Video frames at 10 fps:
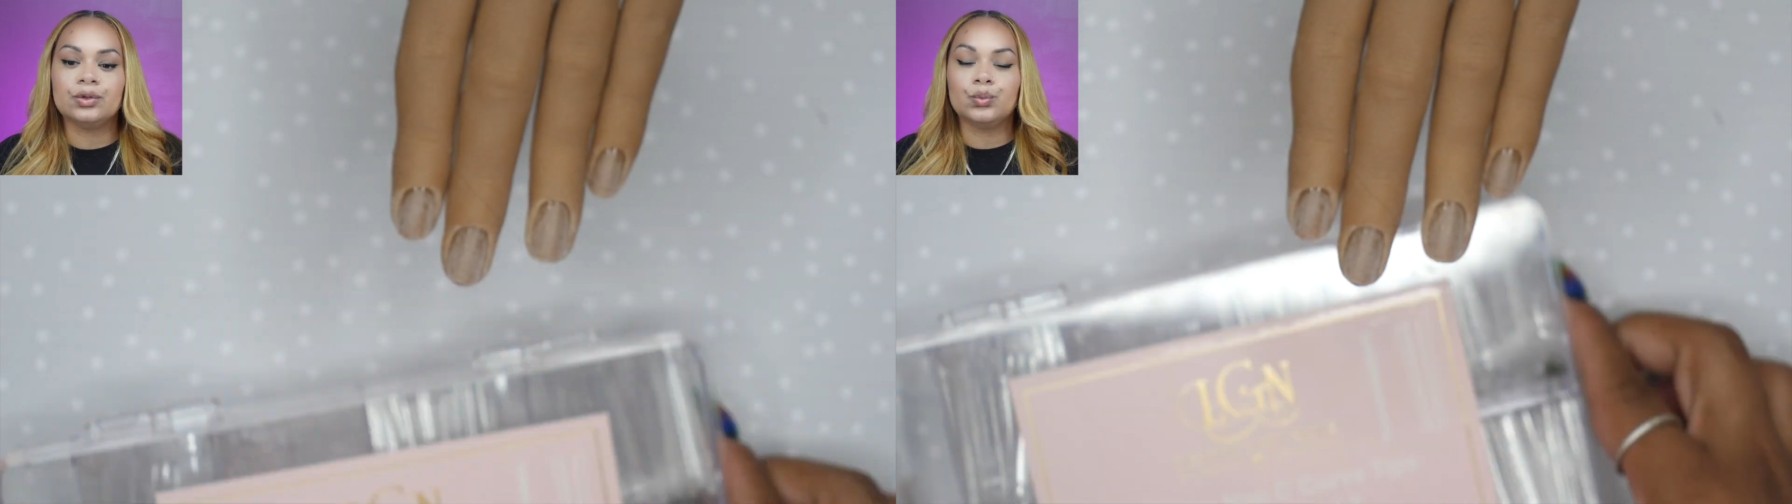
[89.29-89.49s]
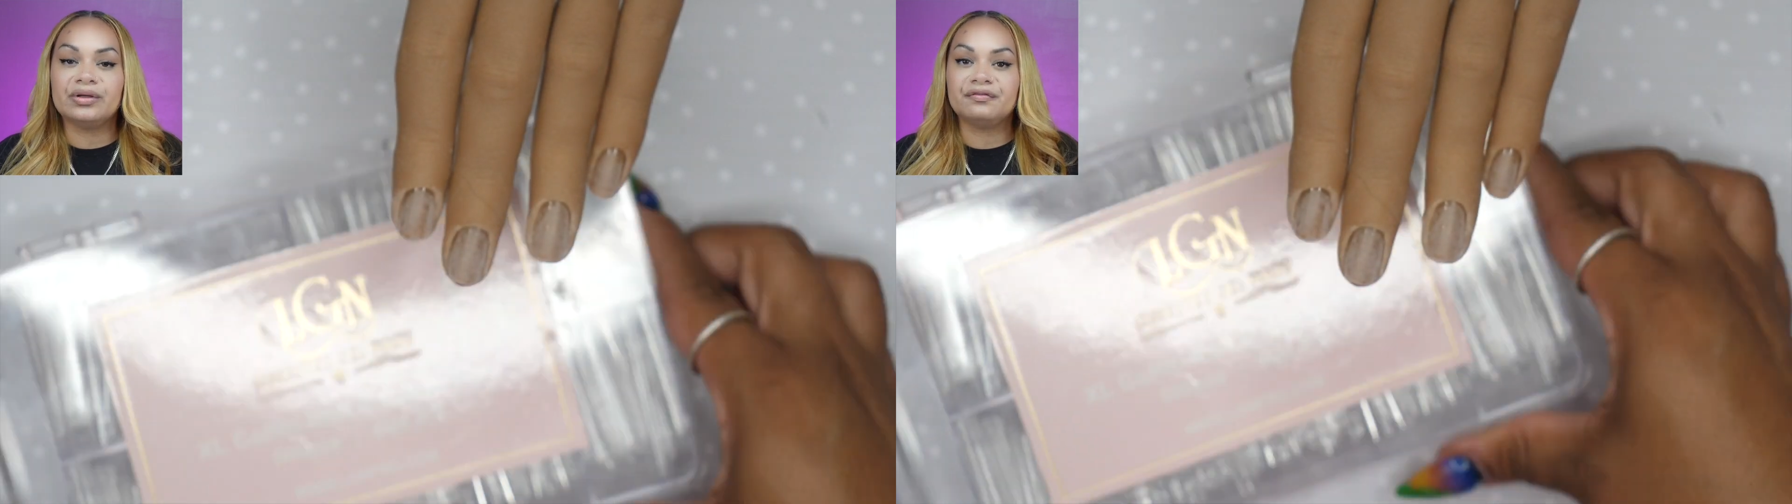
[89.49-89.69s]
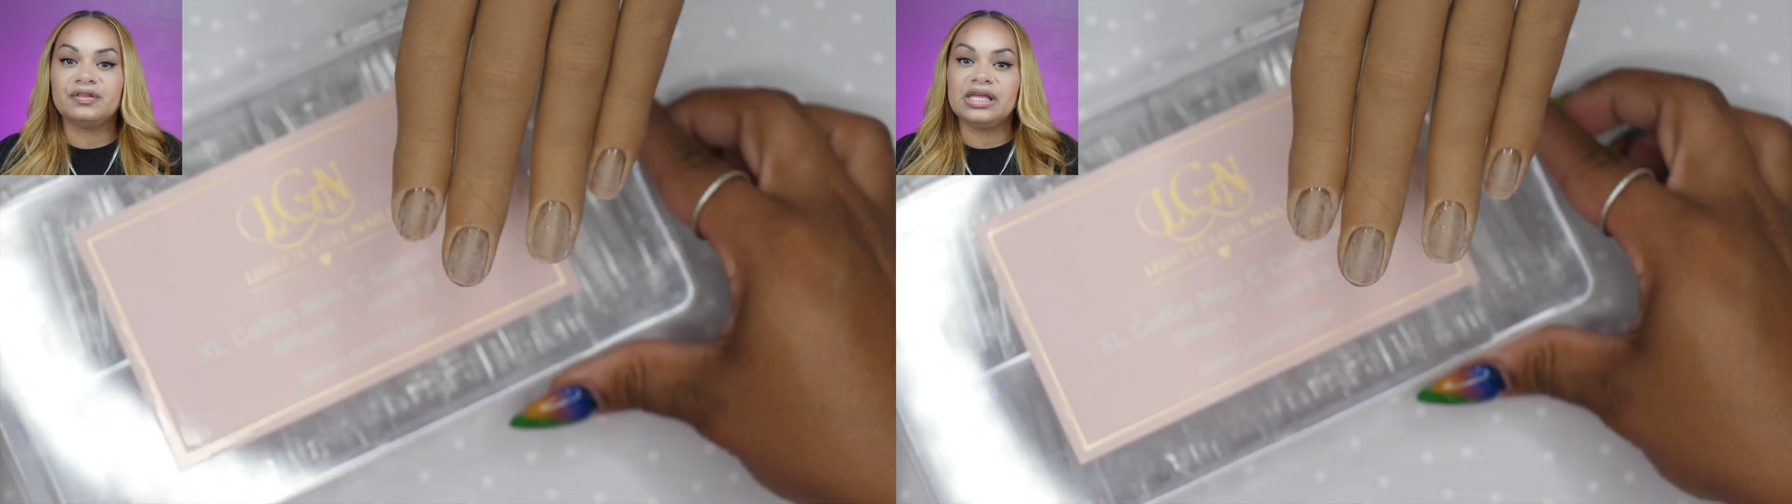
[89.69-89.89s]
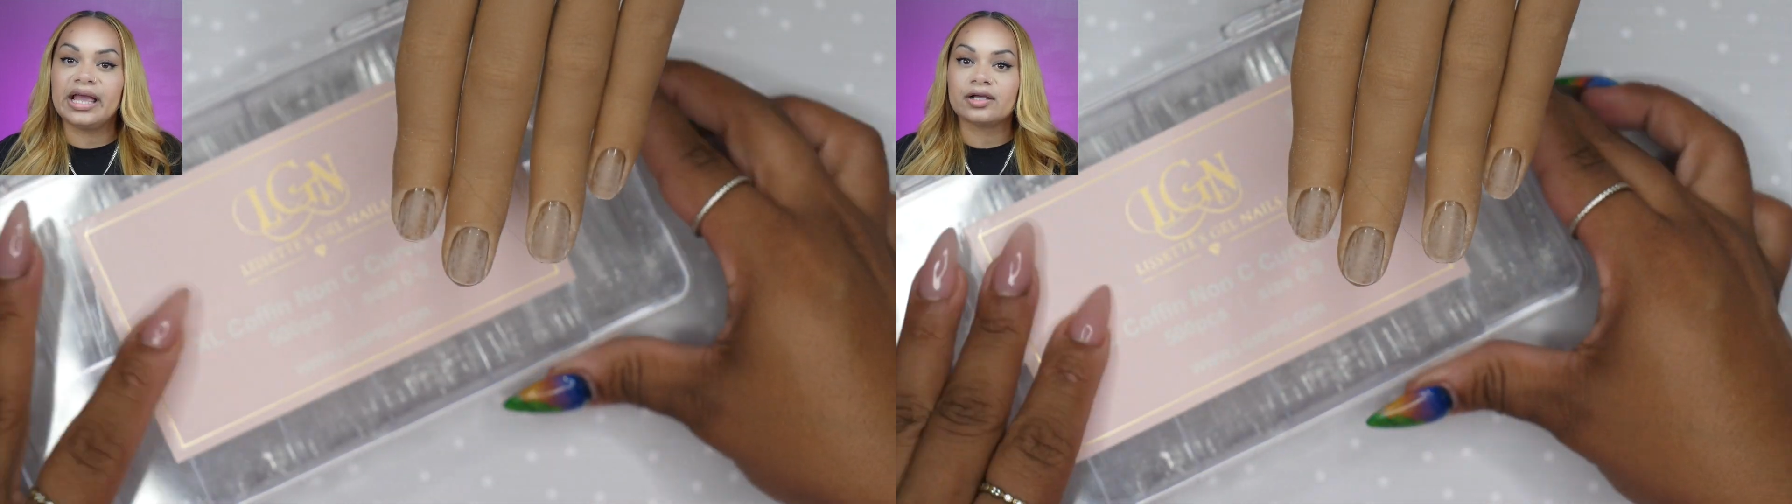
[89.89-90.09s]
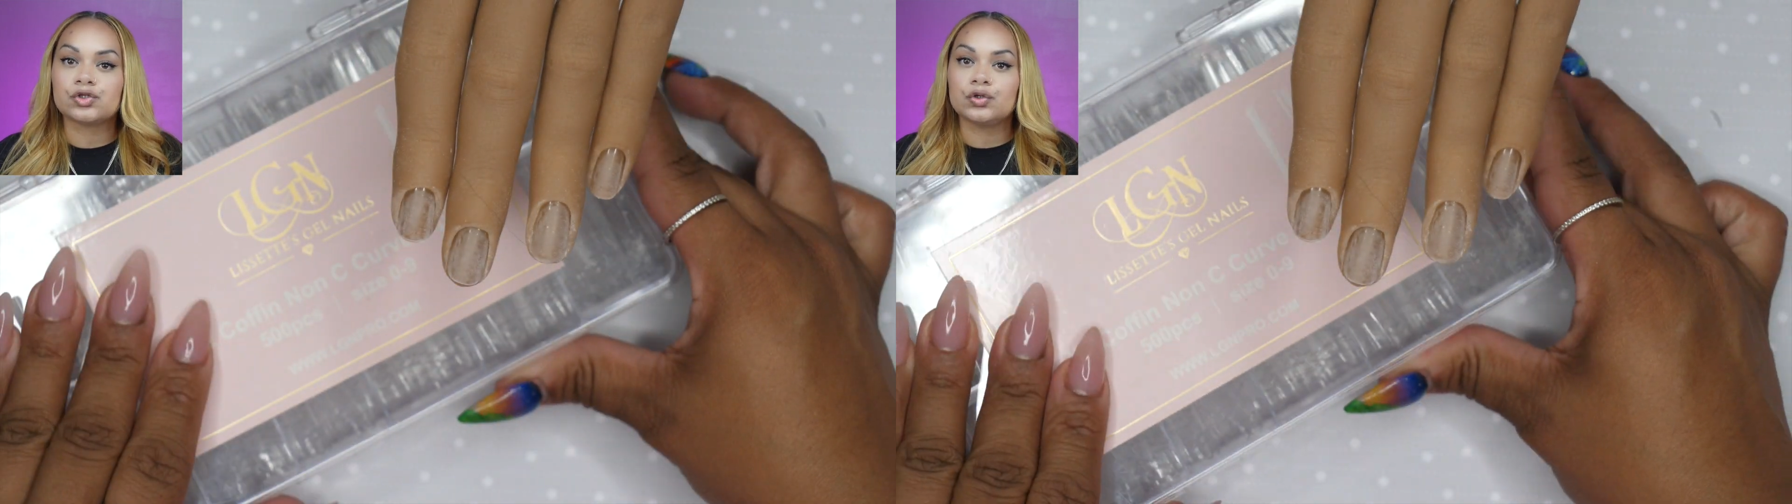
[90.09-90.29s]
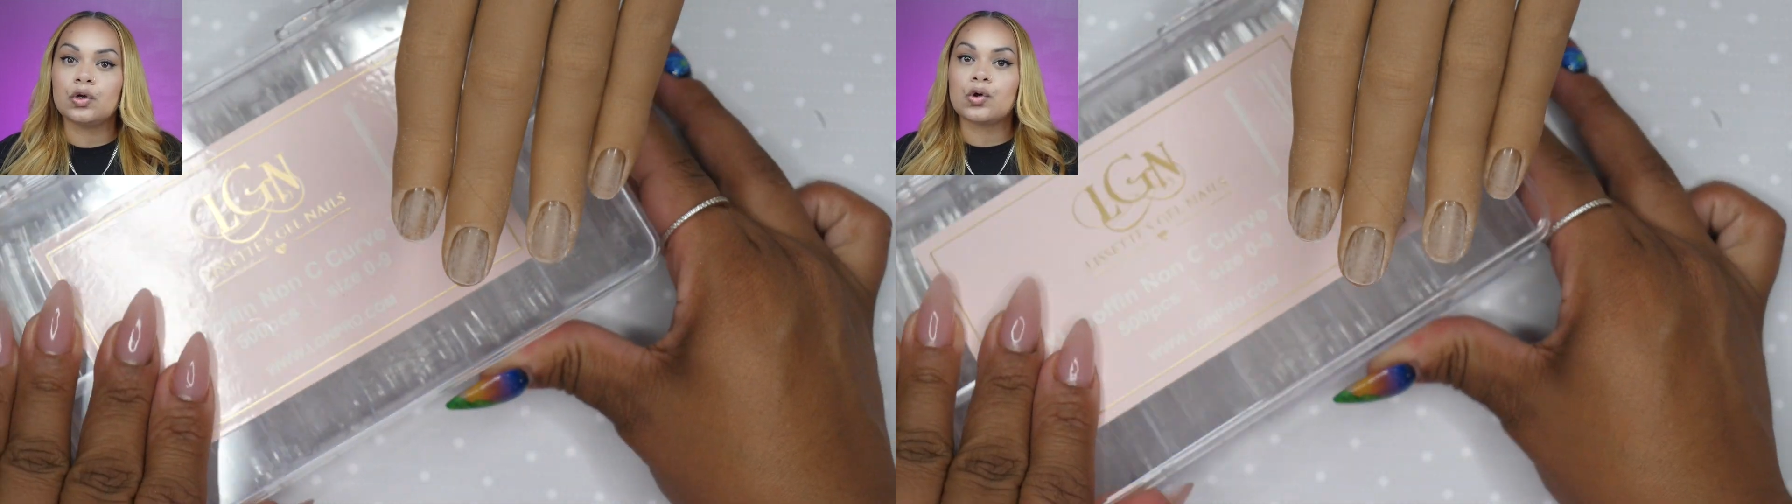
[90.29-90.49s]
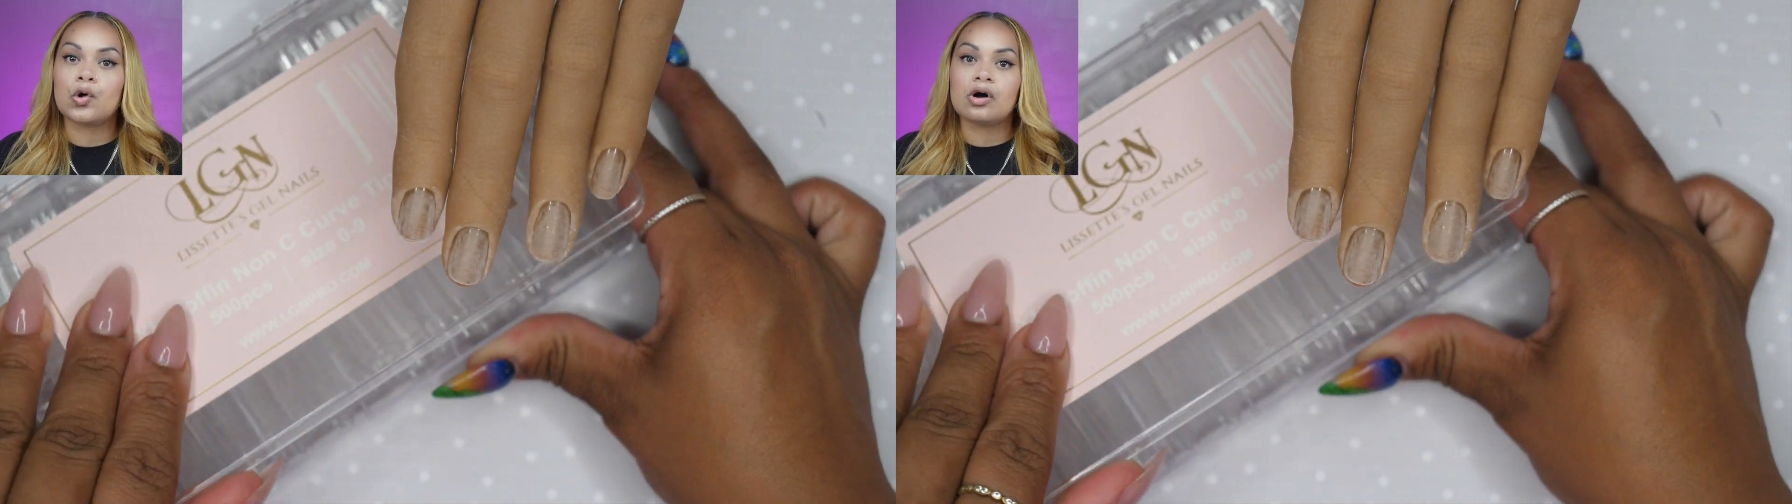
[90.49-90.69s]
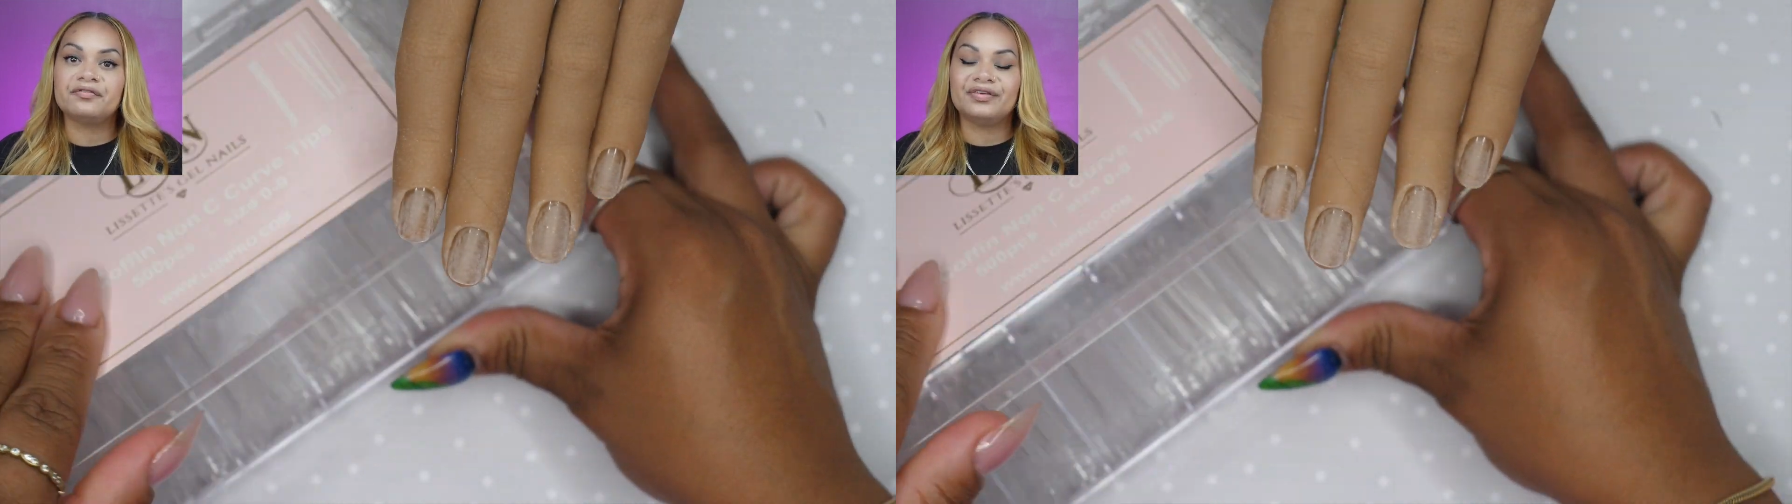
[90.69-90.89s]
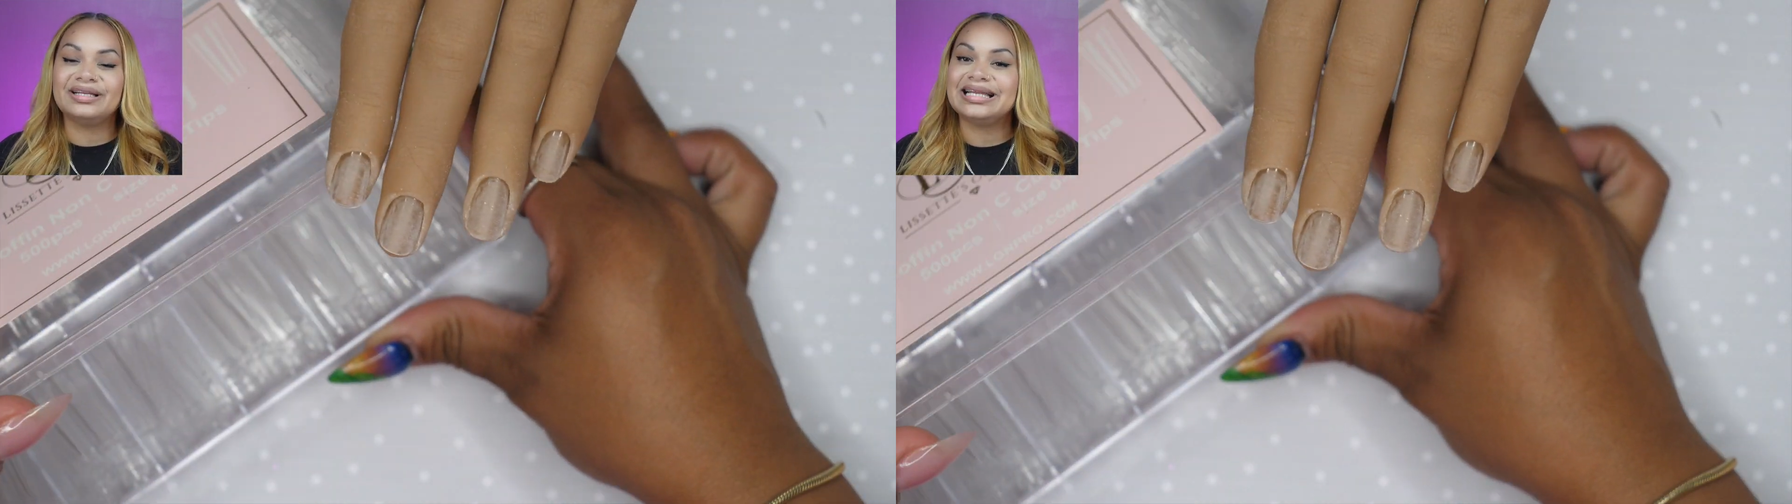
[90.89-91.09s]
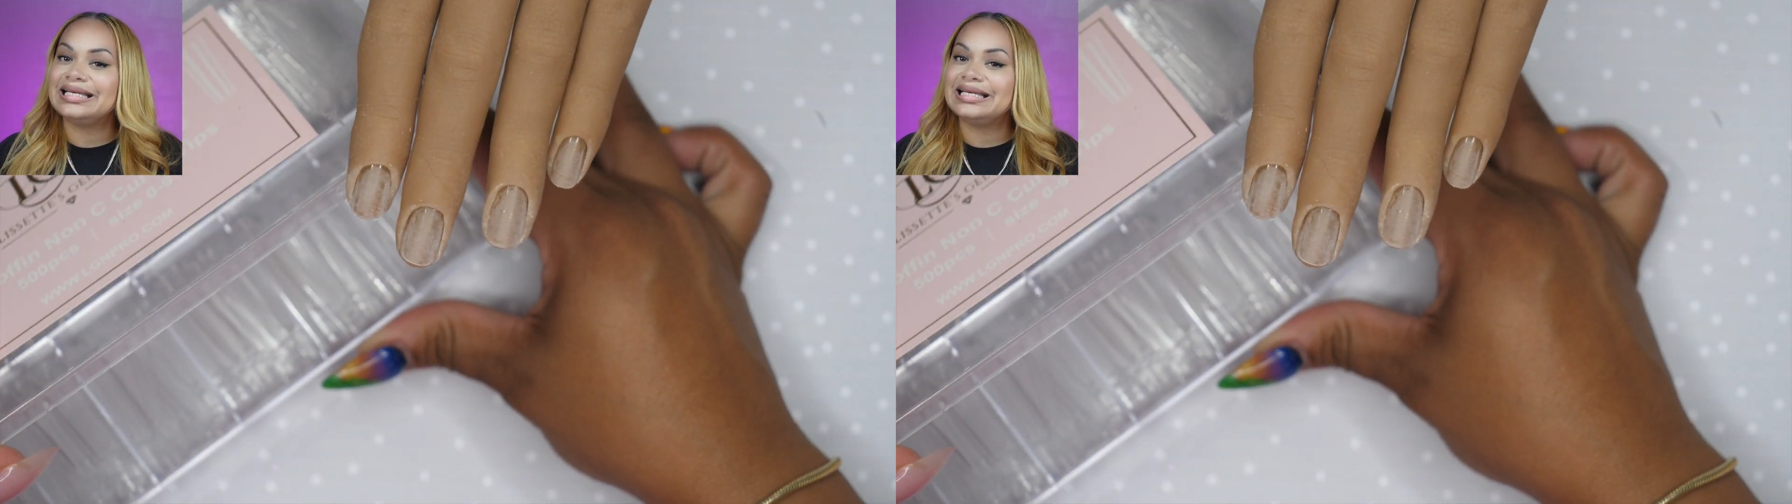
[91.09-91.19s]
with the extra long coffin